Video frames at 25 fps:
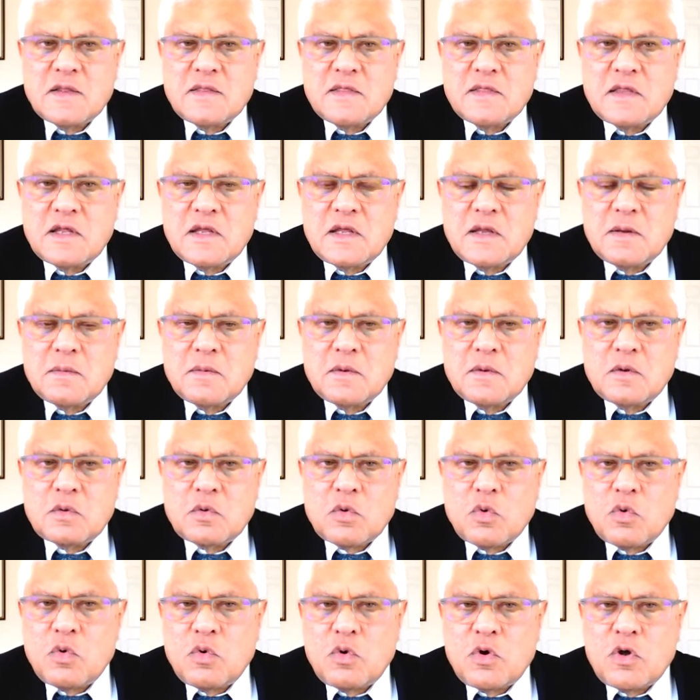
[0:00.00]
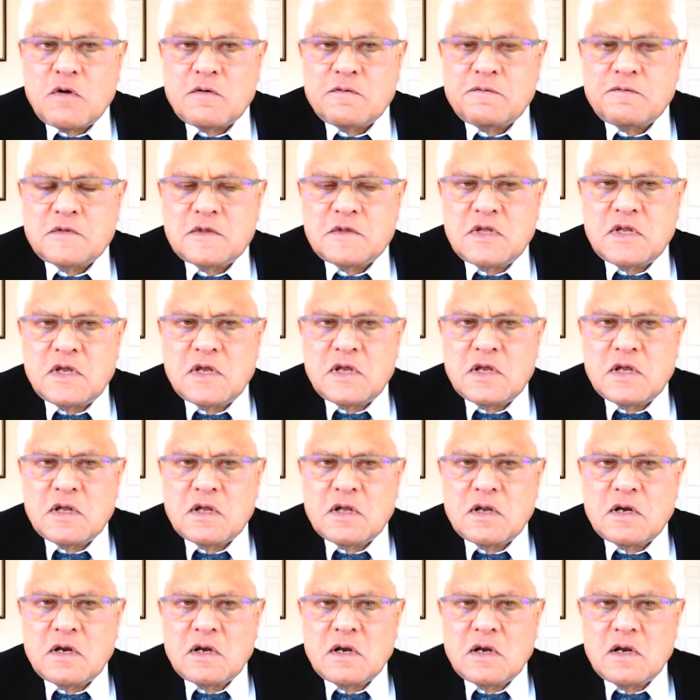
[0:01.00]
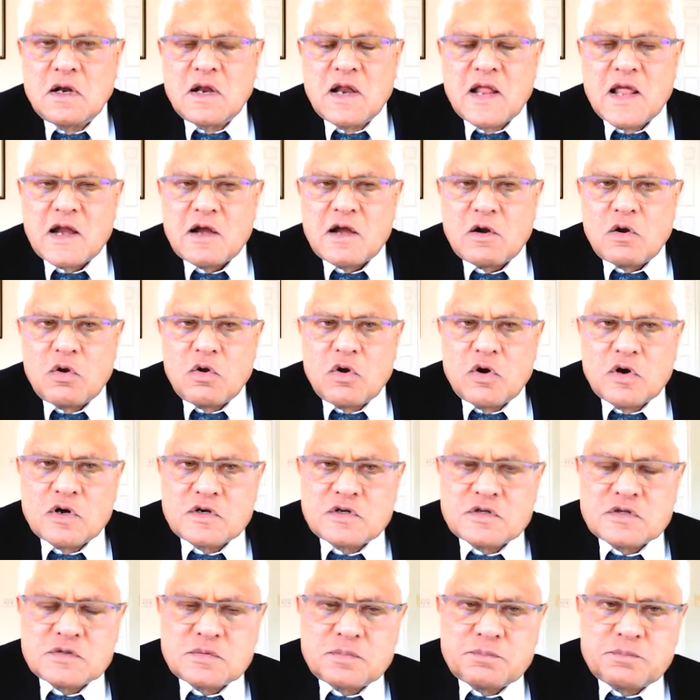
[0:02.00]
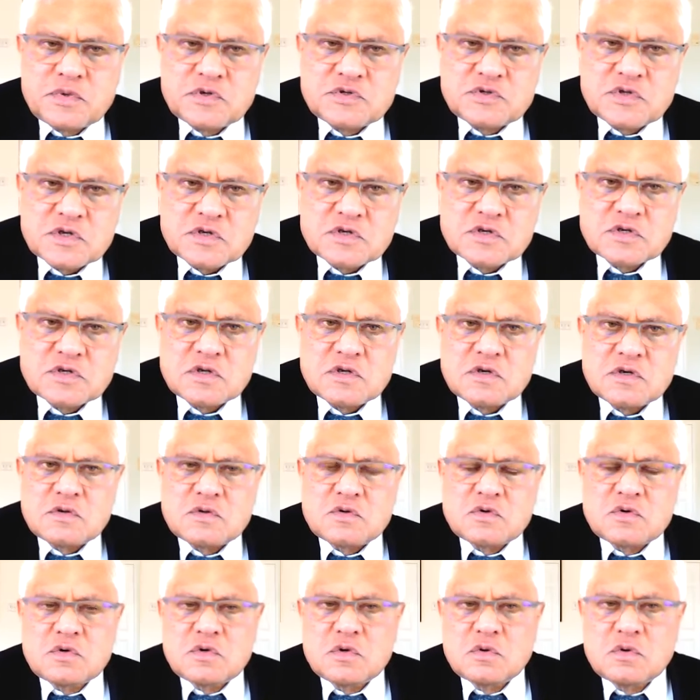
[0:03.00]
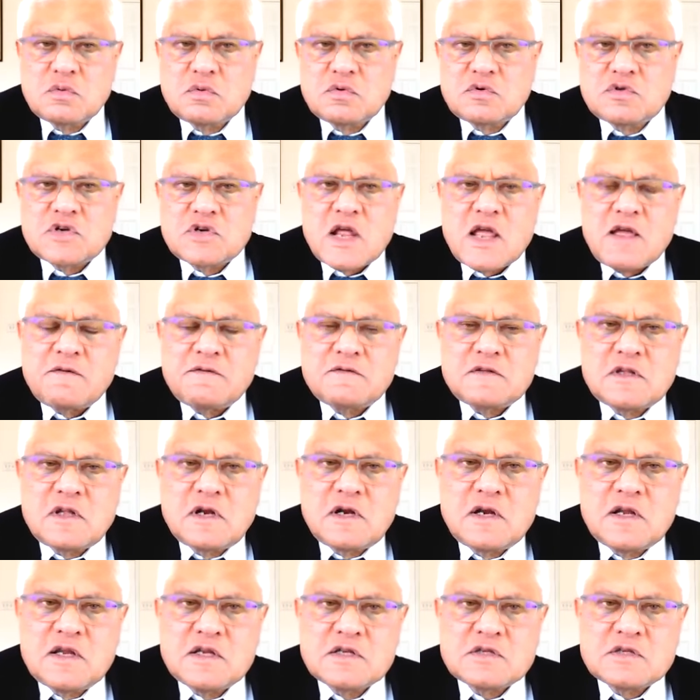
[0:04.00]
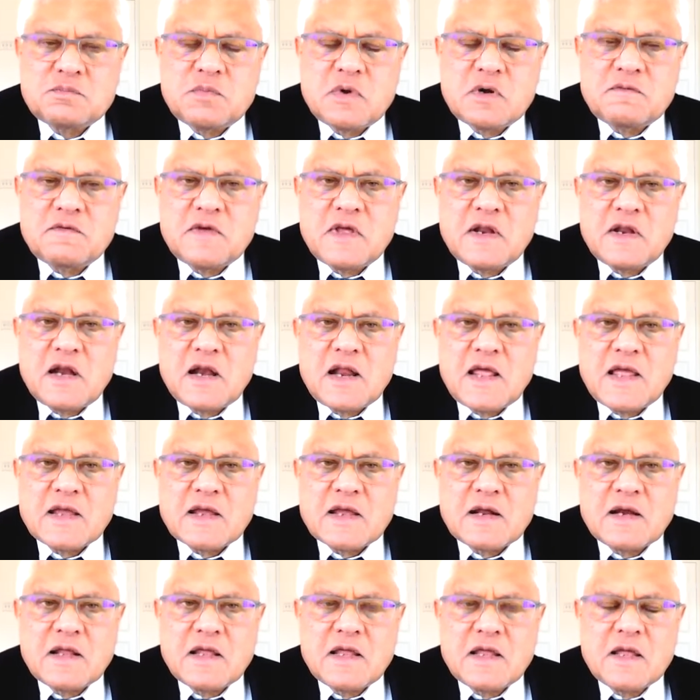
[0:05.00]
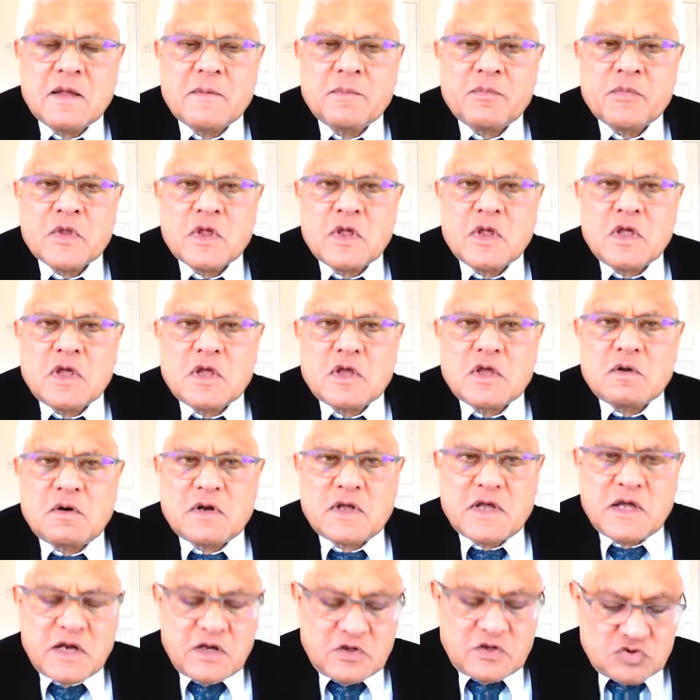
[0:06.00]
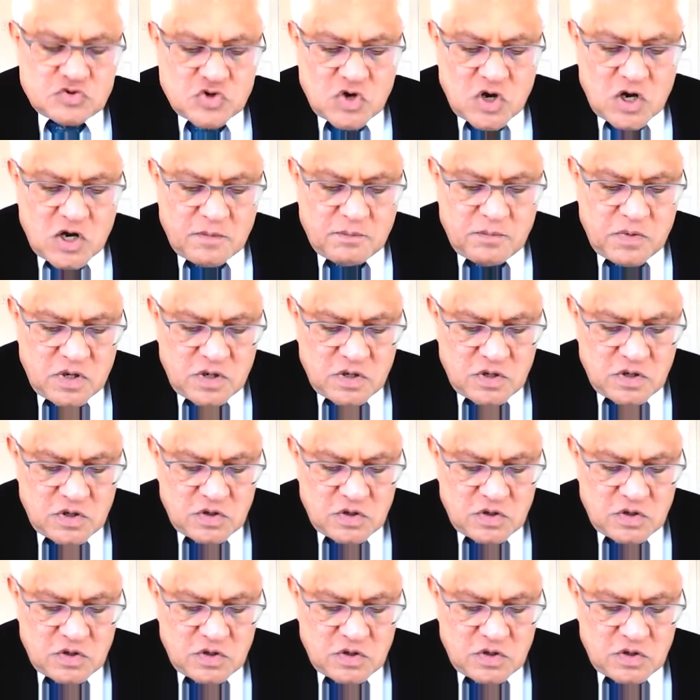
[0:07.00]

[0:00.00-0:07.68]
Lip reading: the role of the landlord's position to draft the lease, but very likely you'll get a job